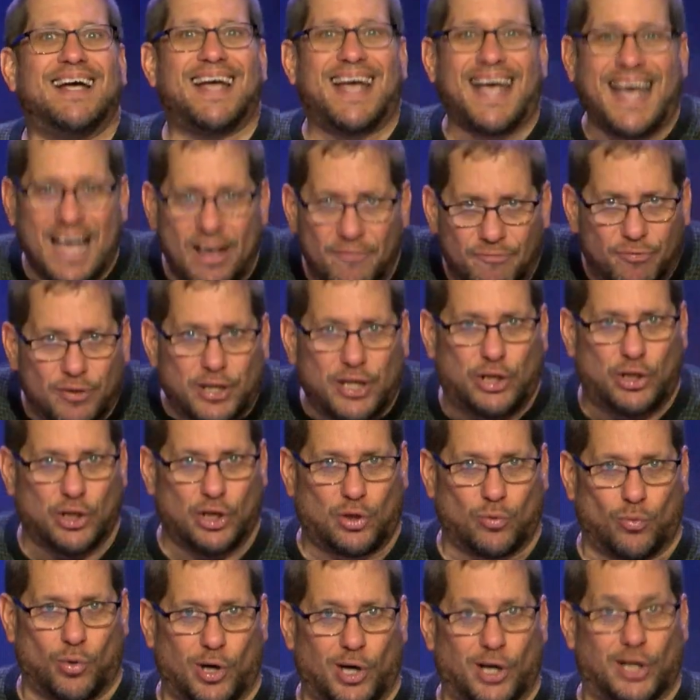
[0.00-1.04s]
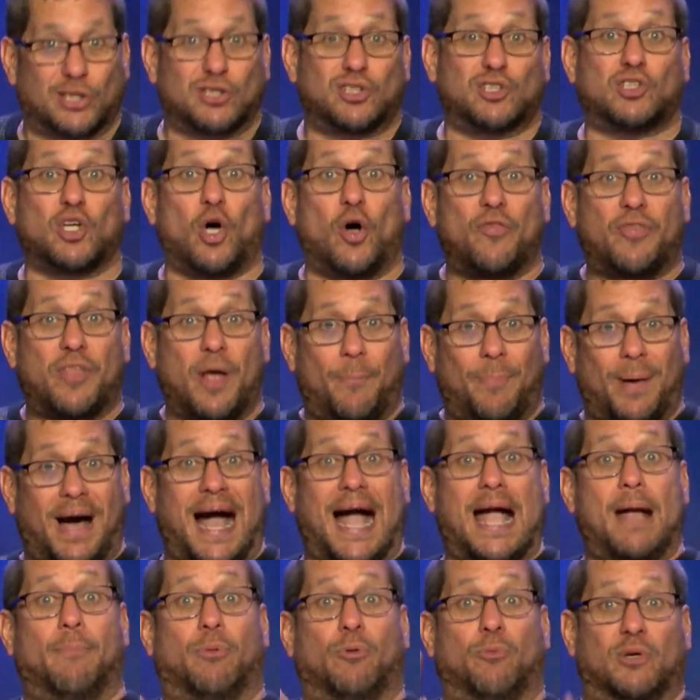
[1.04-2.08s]
Every good work. So the
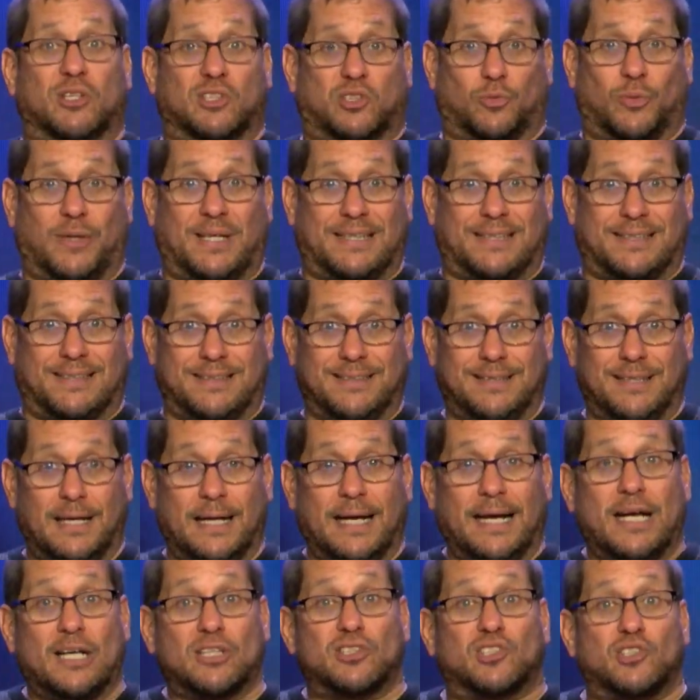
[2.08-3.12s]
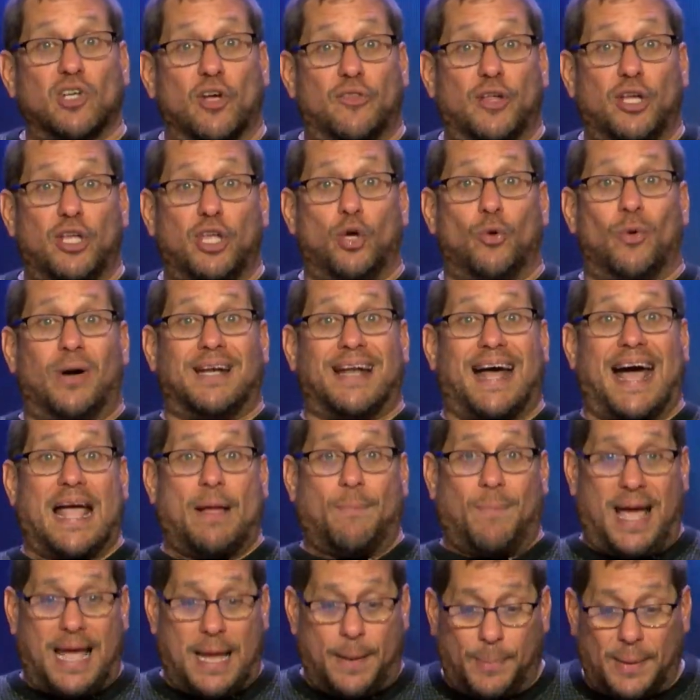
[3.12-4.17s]
Bible was written so that you and I
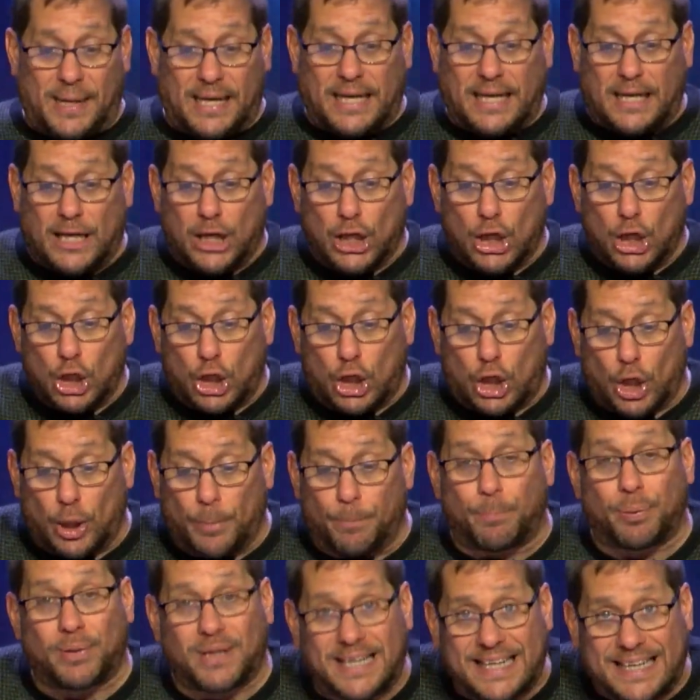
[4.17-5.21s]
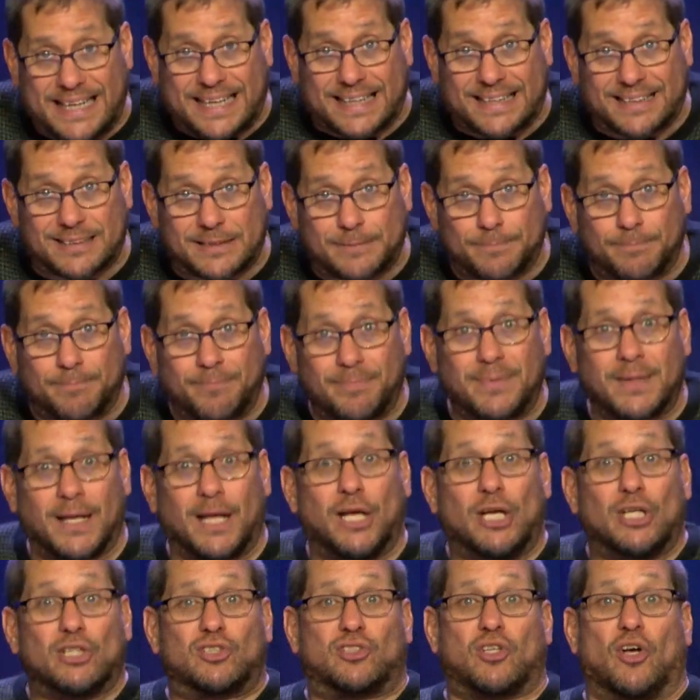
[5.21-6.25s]
may be complete,
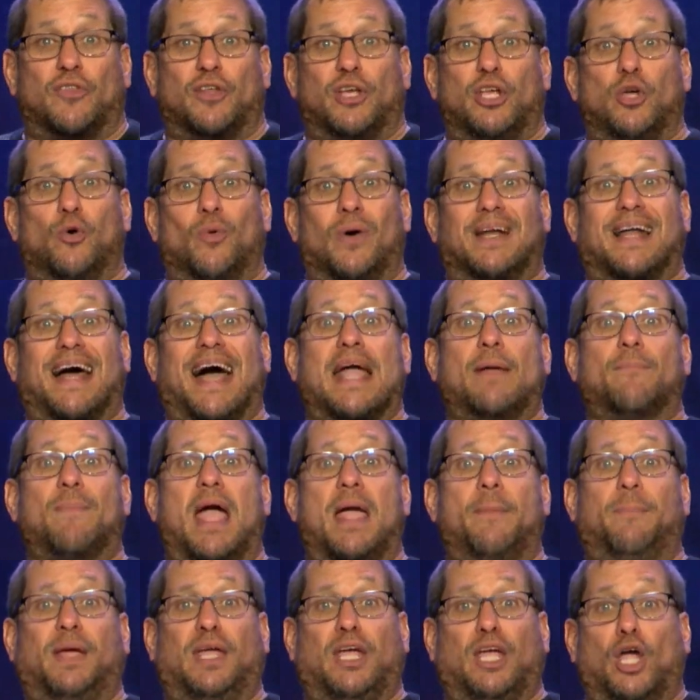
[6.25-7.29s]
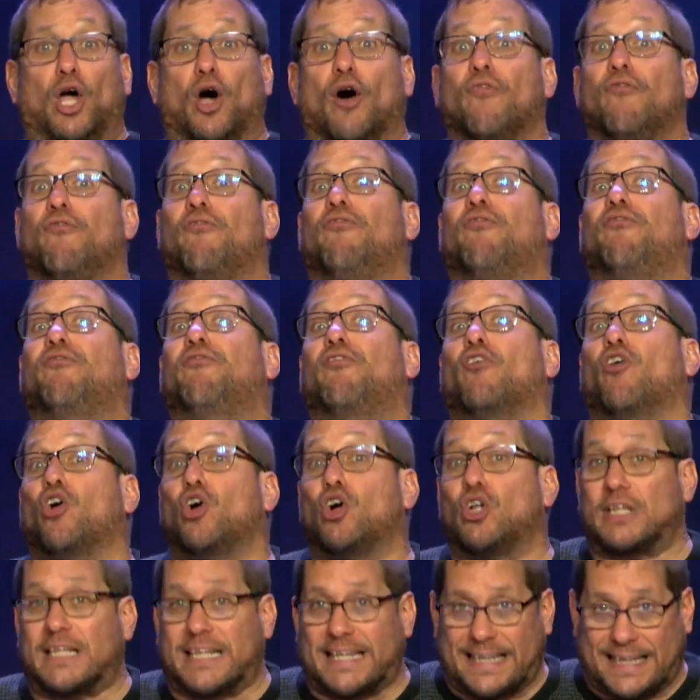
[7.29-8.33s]
so that you and I may be
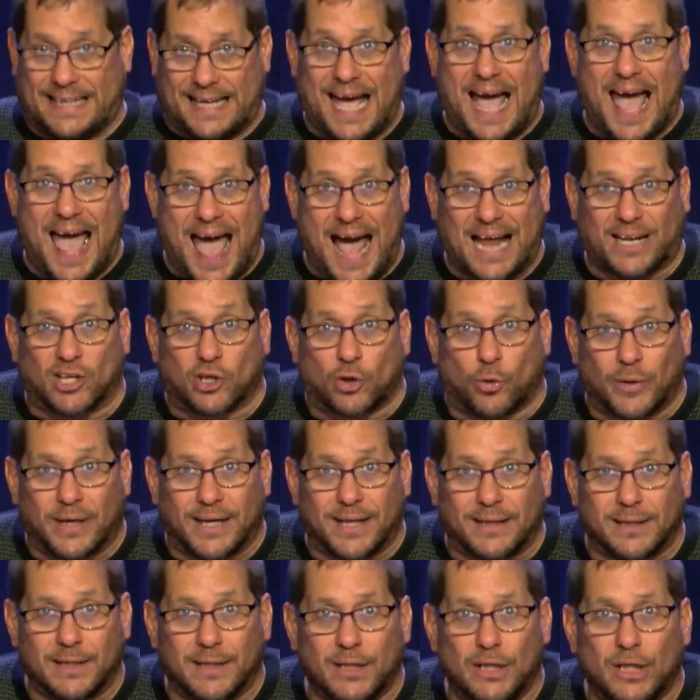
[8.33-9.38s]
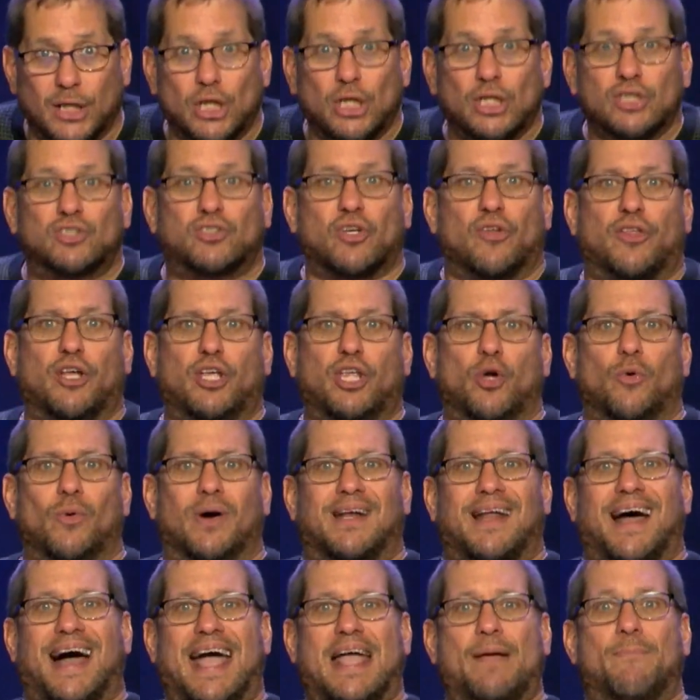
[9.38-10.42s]
fully adequate so that you
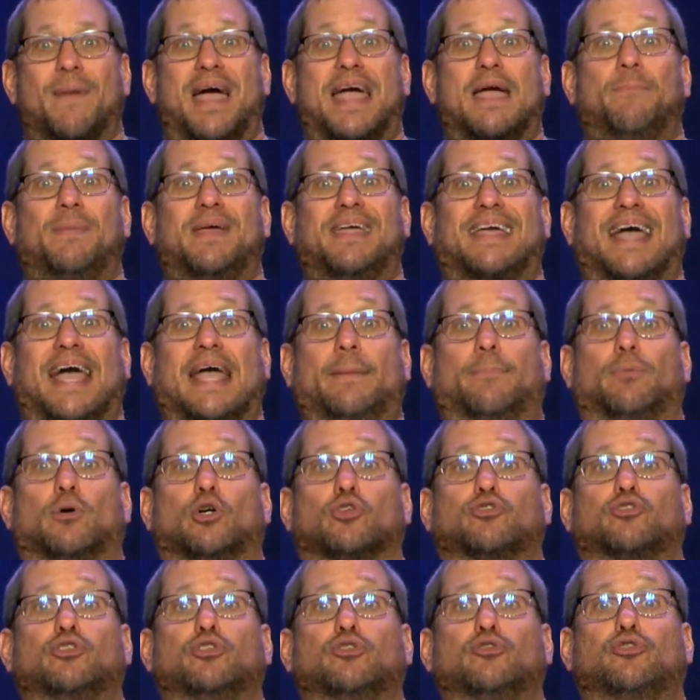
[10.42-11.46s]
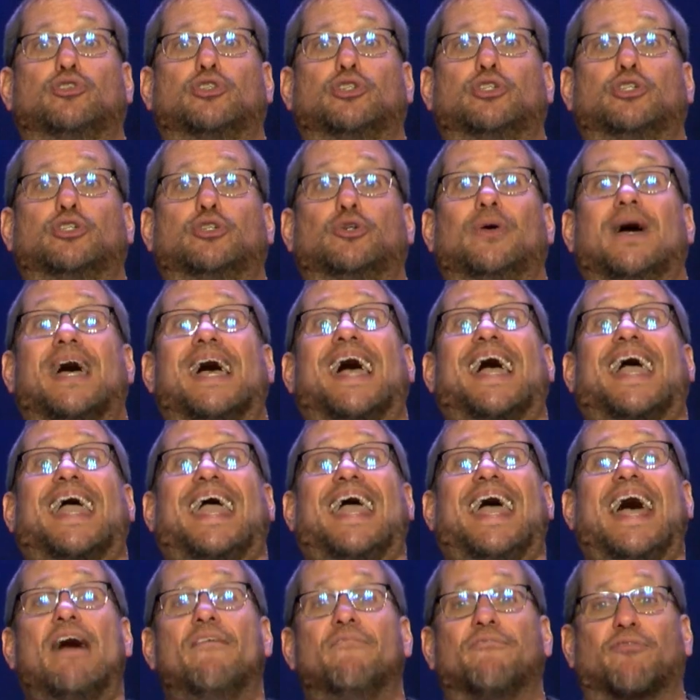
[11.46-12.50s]
and I may be able to do
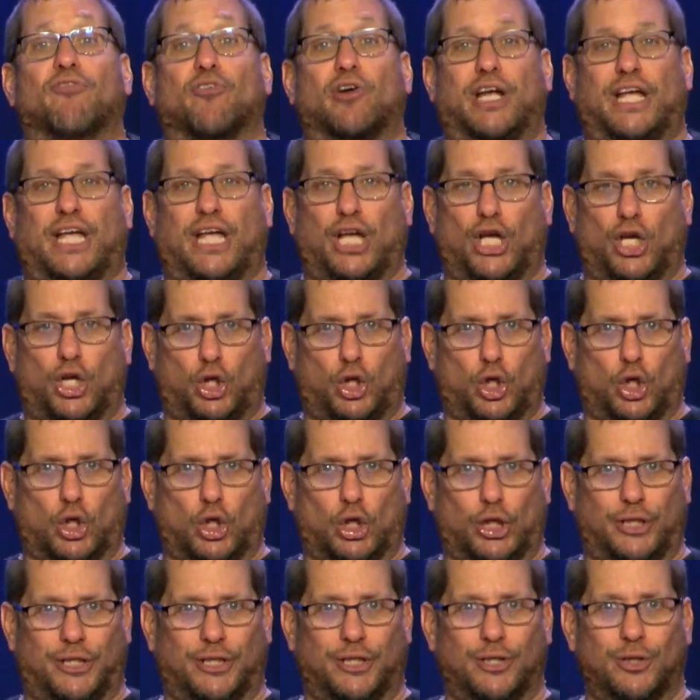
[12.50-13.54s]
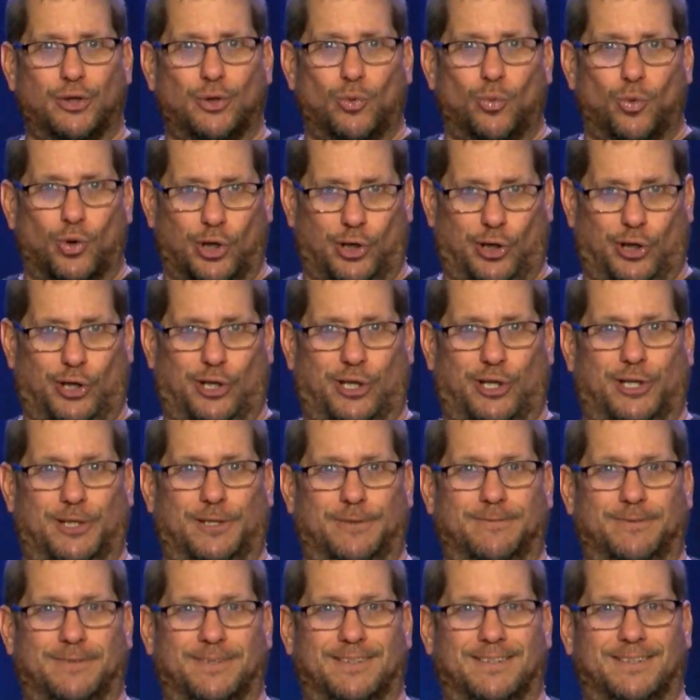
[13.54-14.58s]
every good
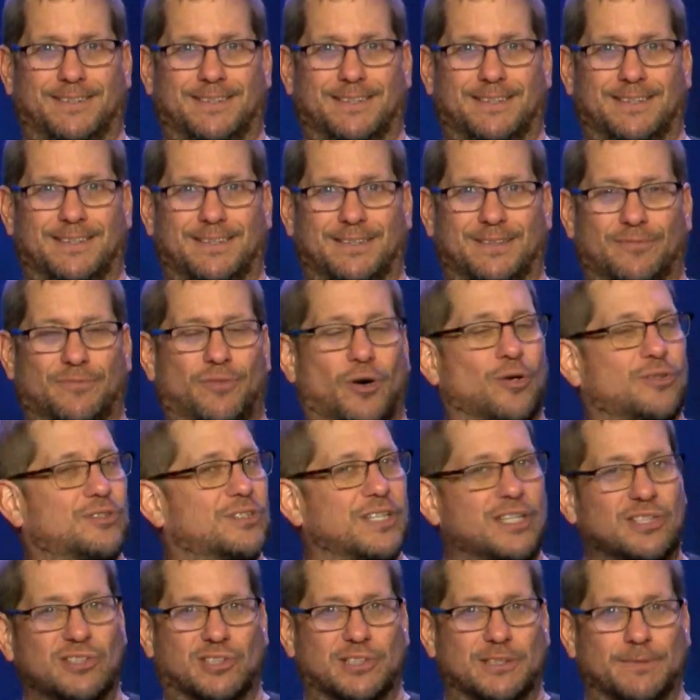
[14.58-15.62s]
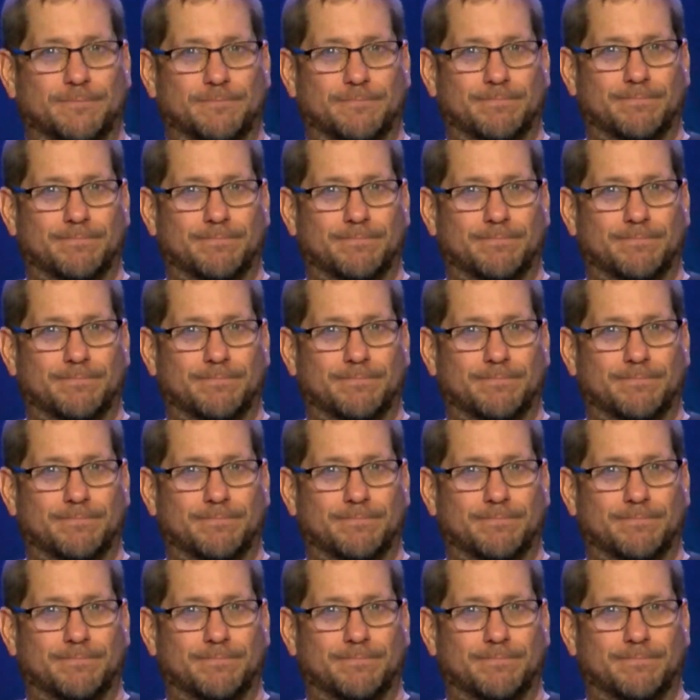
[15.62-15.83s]
work. Folks, listen.